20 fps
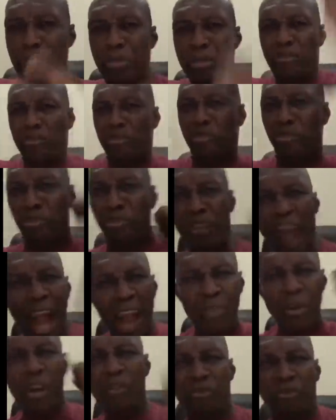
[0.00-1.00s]
Be
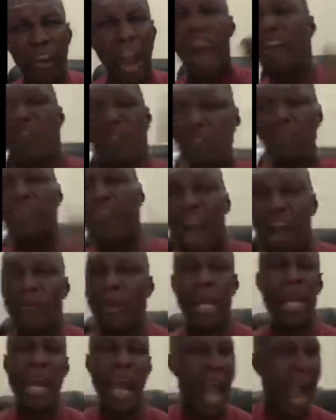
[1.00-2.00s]
very, very,
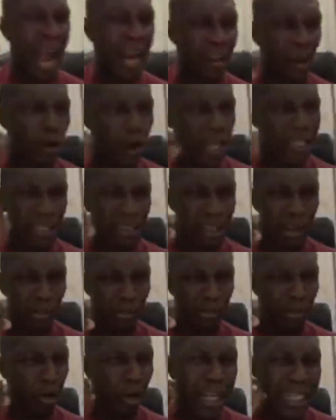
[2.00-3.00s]
very
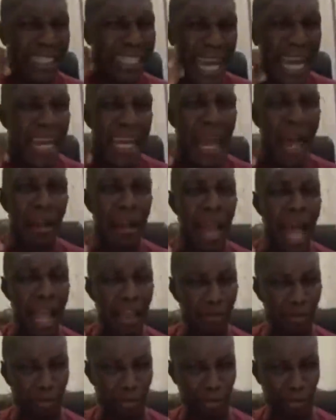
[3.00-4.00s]
aggressive for eternal
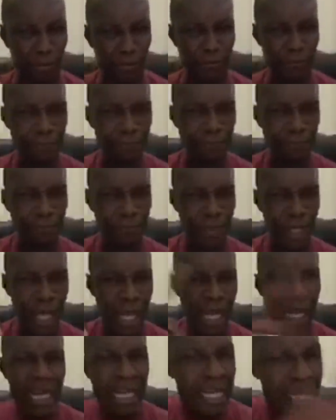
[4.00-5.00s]
life.
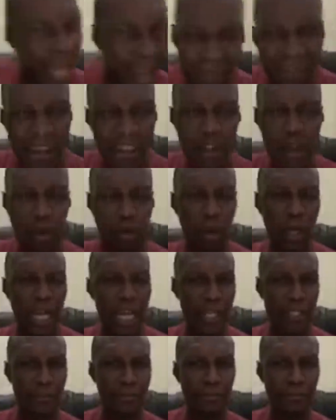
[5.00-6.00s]
Never joke
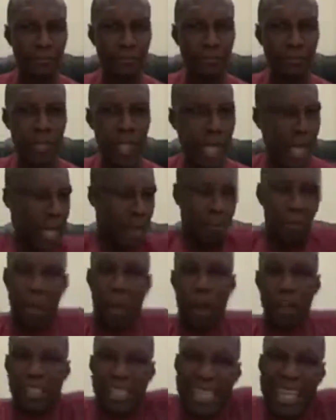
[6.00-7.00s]
with it.
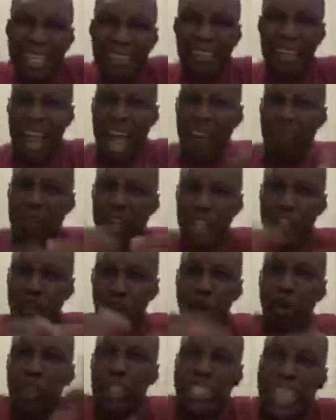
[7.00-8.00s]
Because this life
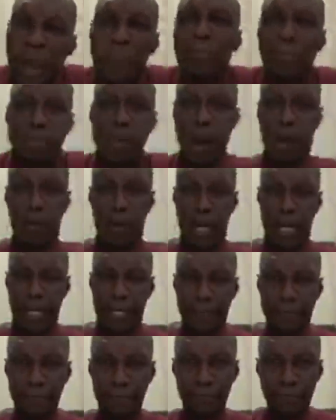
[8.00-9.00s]
is so temporary.